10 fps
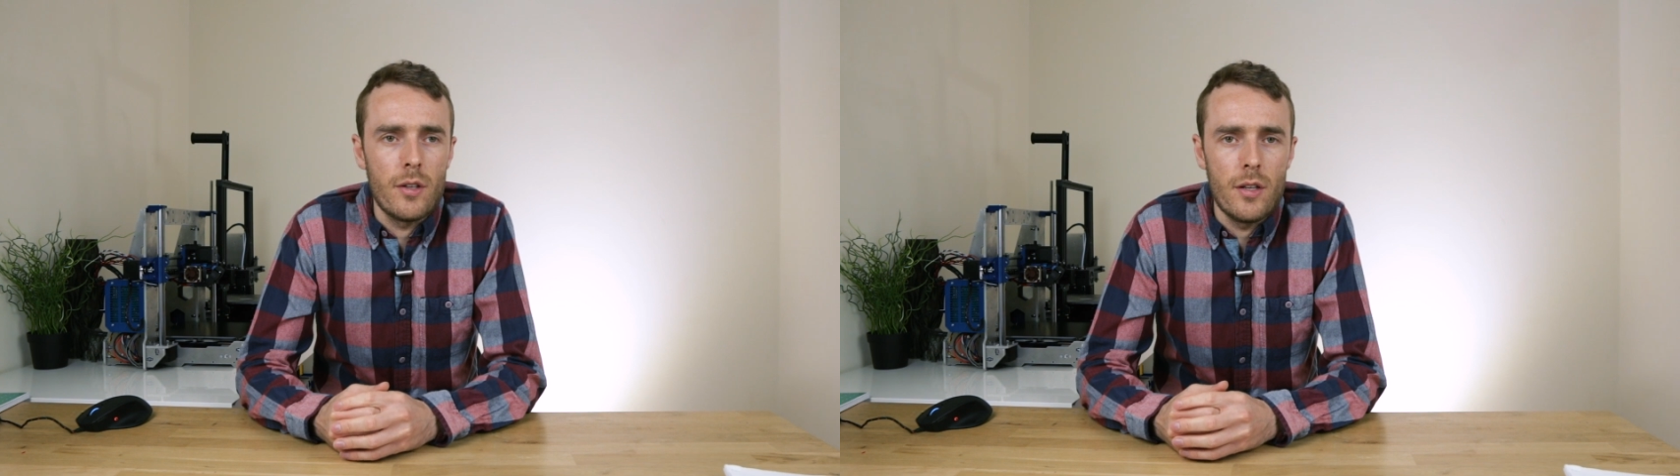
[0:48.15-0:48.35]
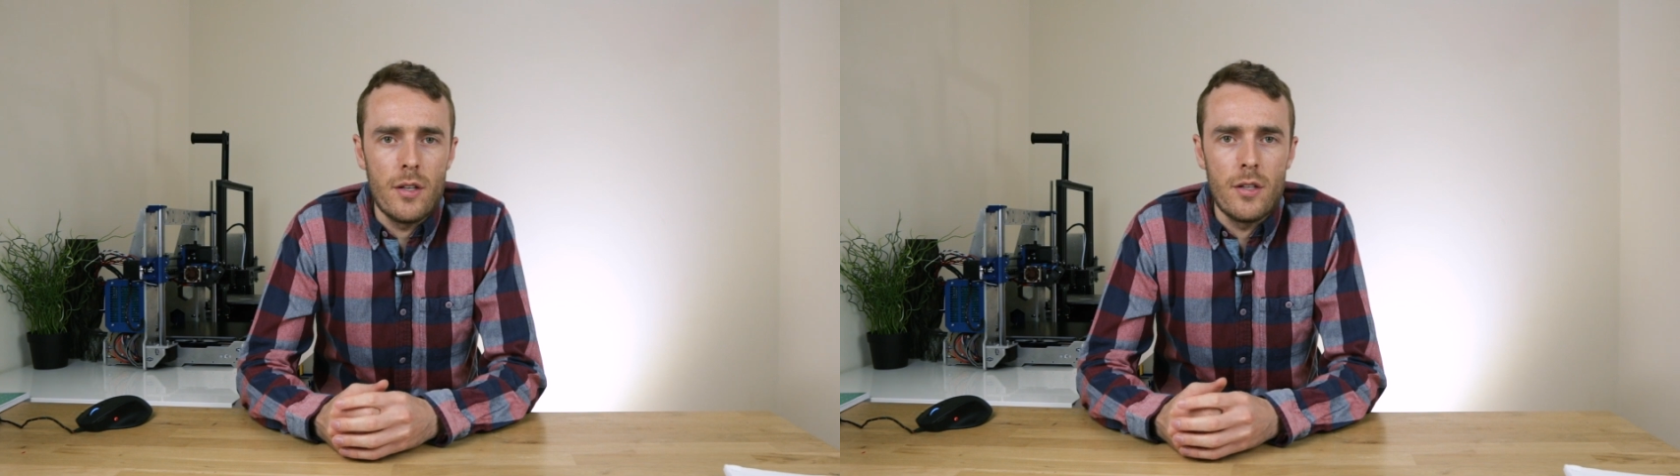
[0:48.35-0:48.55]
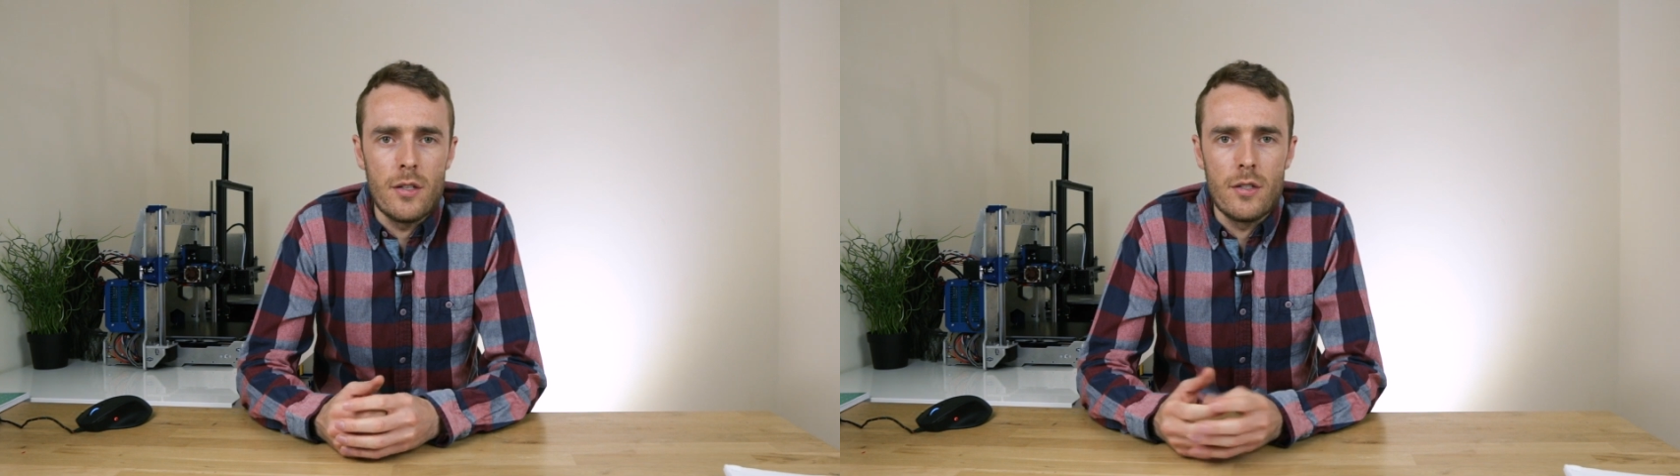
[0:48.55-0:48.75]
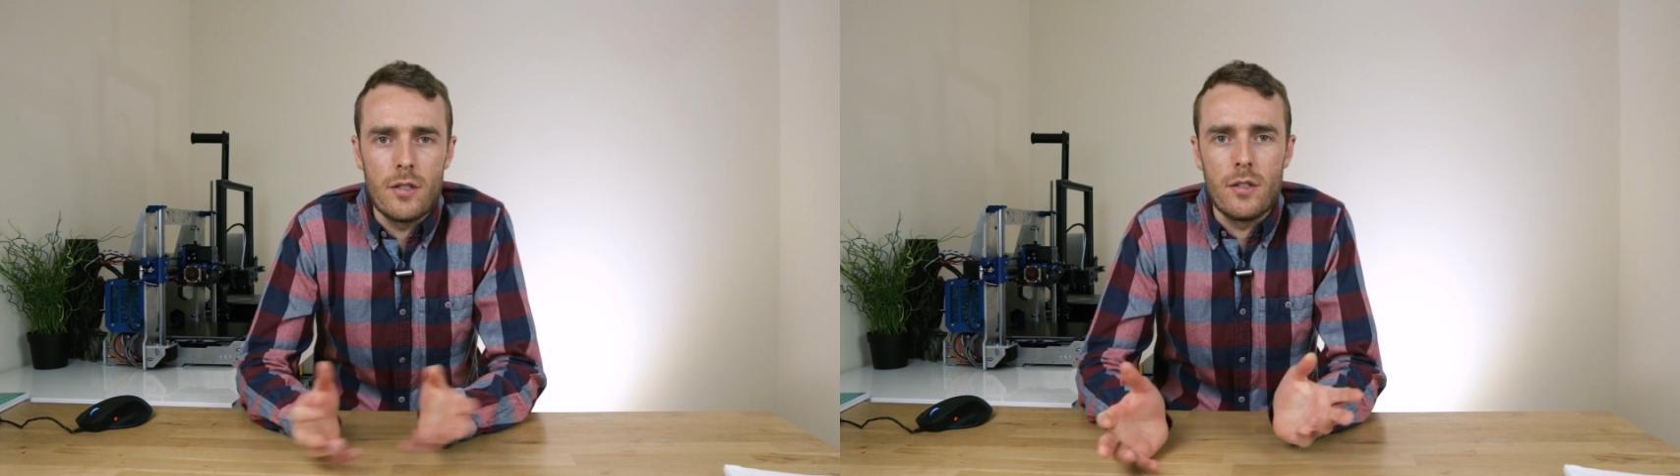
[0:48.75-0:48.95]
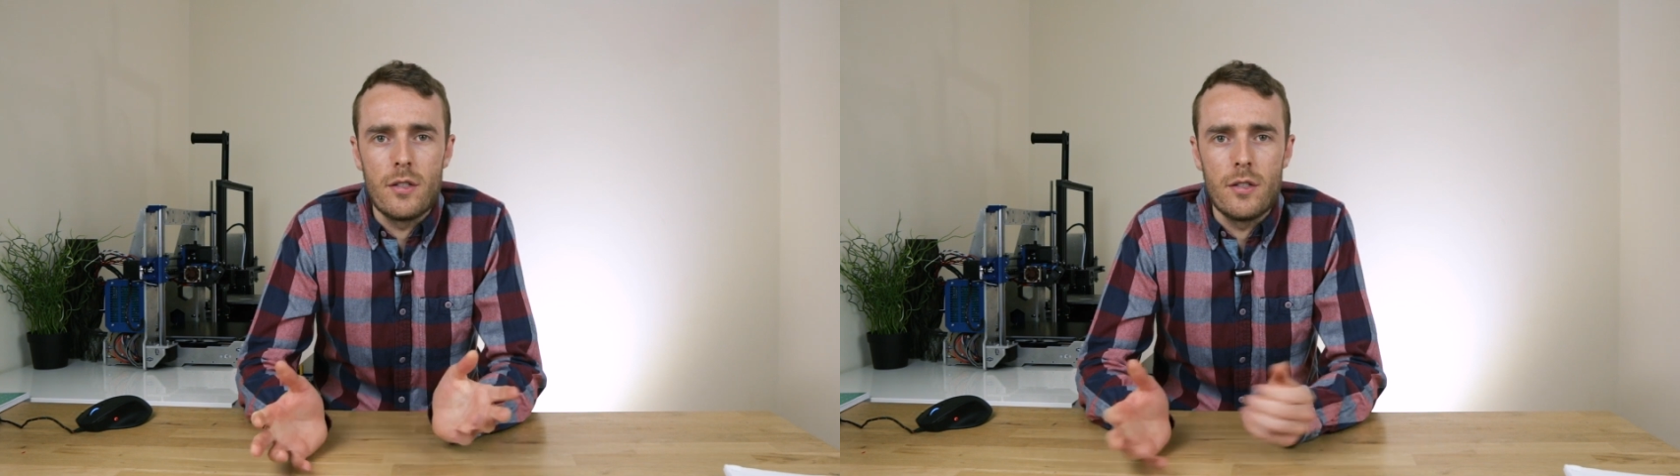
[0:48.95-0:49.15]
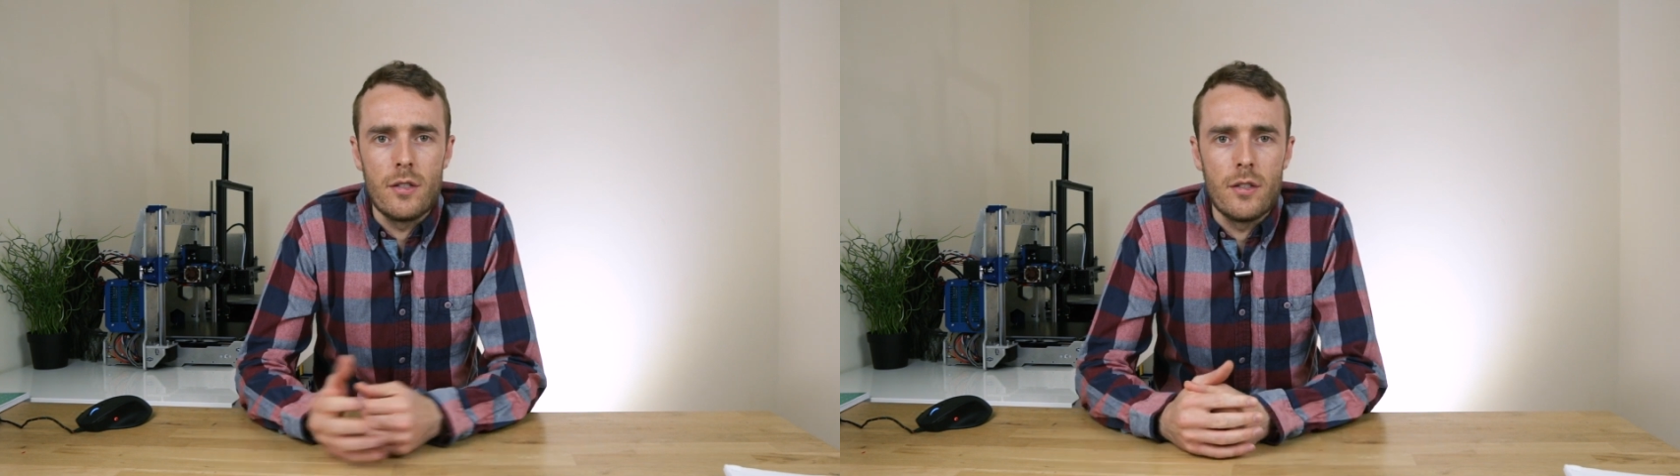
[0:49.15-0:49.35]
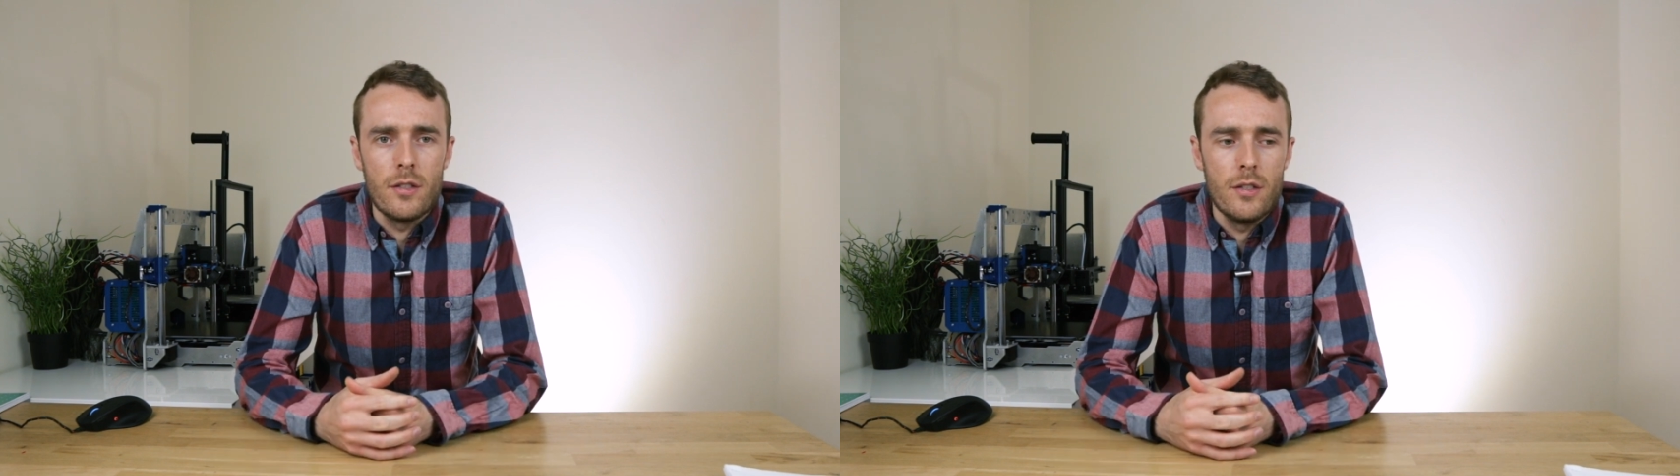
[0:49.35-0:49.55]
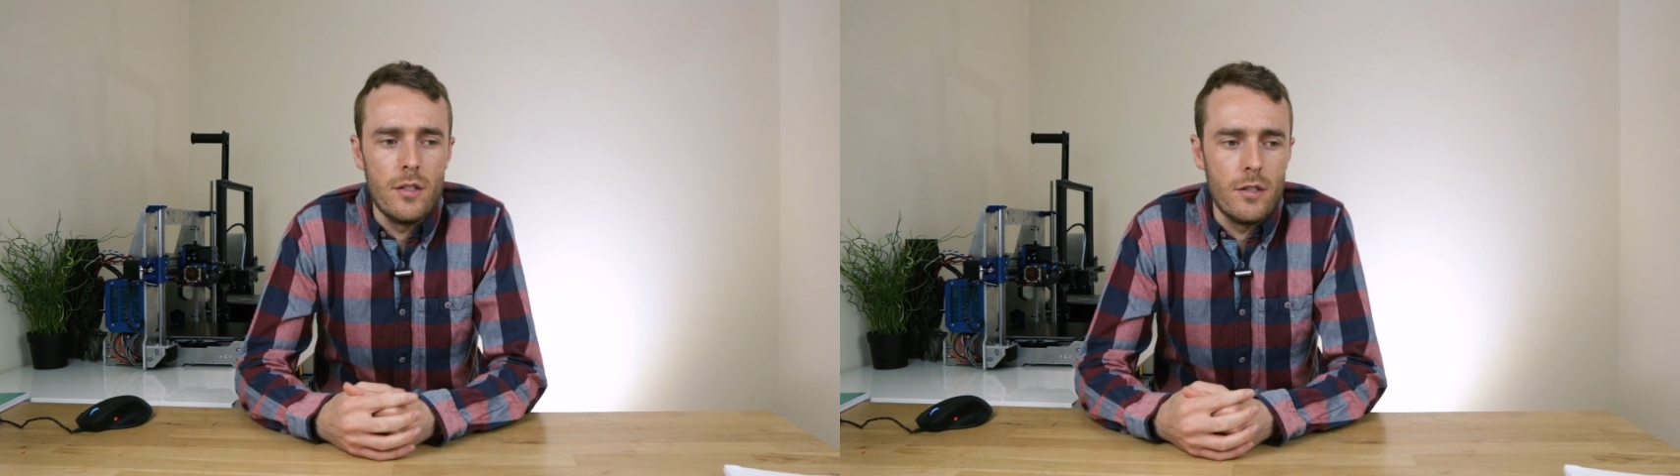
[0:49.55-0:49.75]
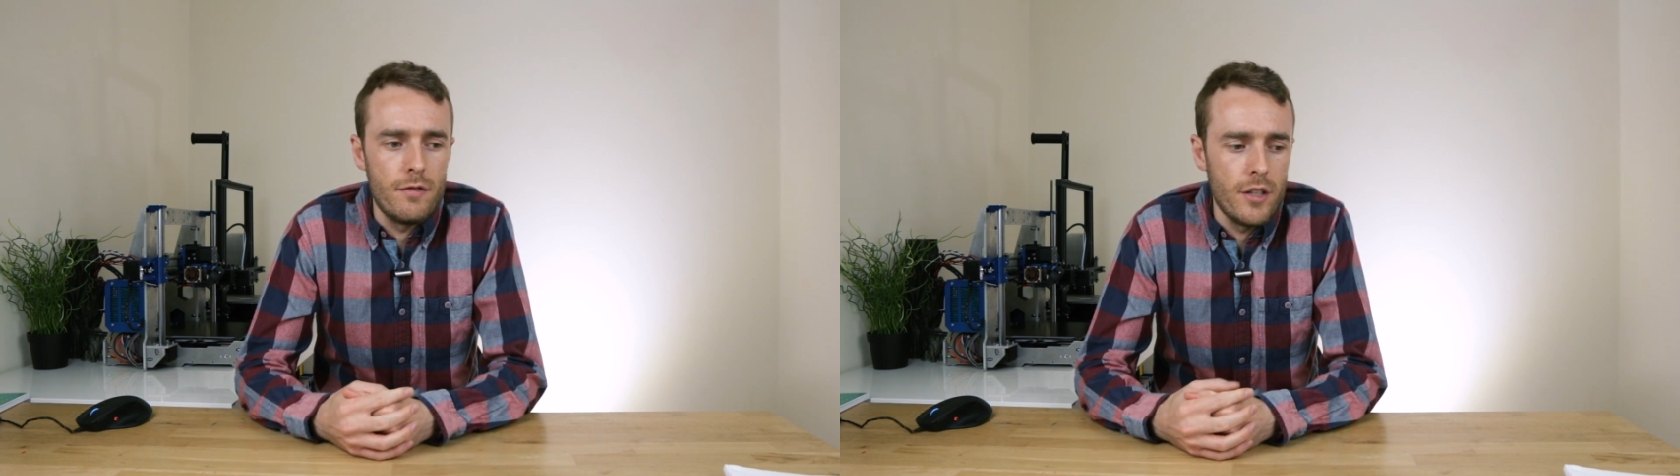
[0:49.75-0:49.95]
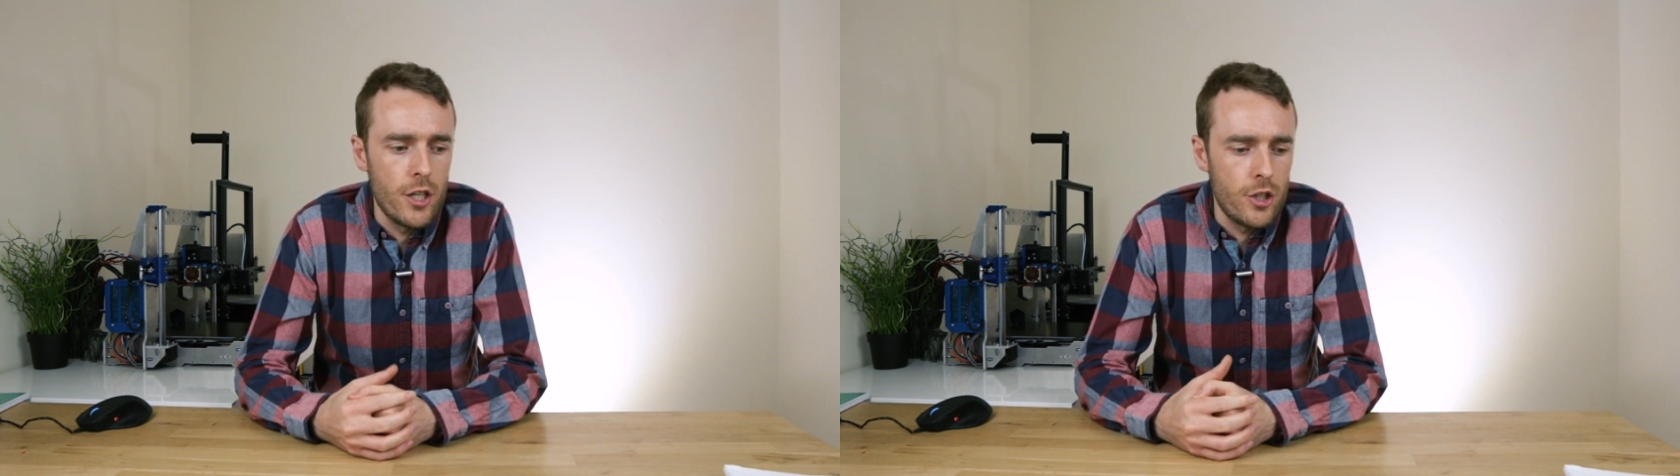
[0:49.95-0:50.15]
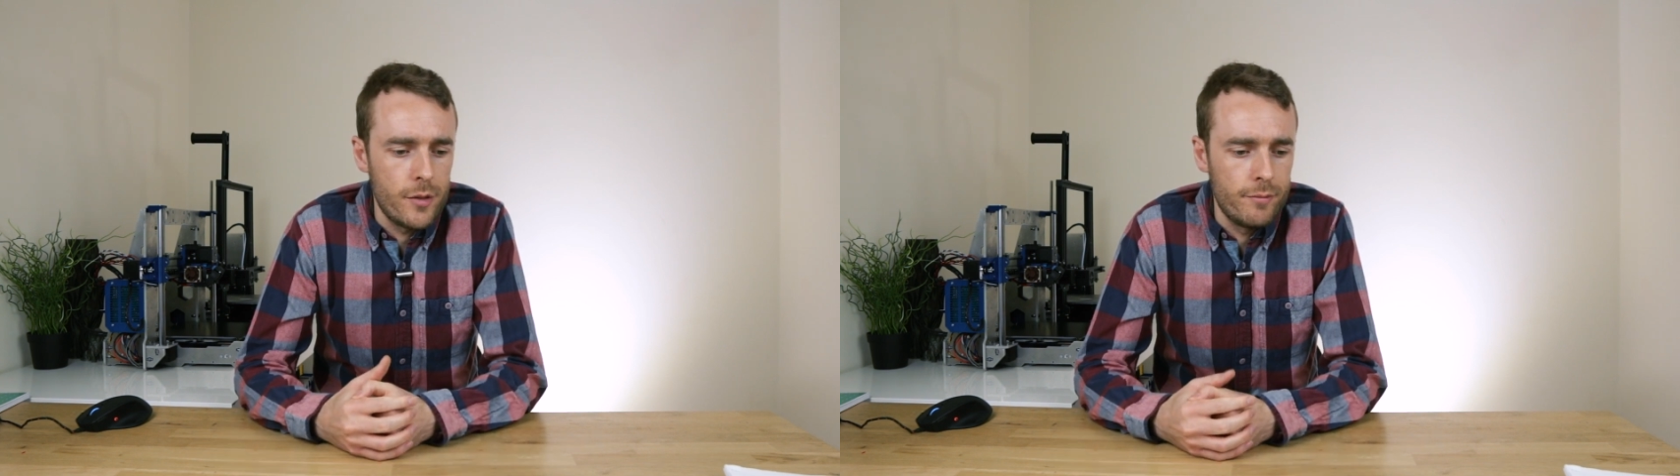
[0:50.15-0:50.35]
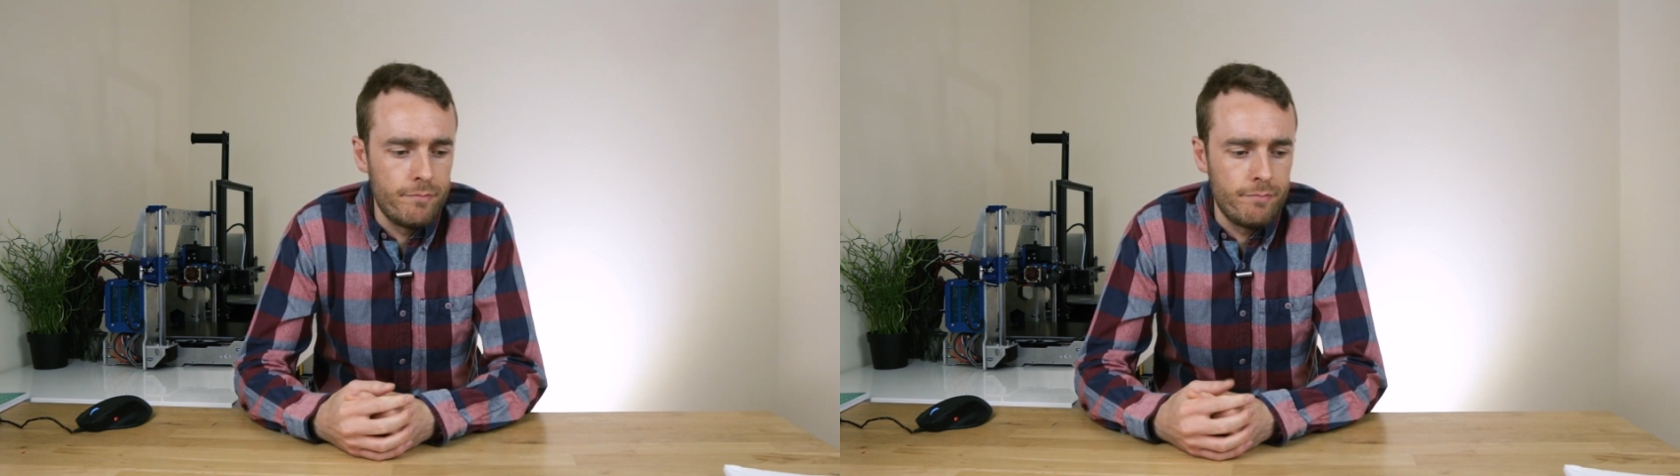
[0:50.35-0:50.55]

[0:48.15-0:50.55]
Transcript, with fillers: is, is finished.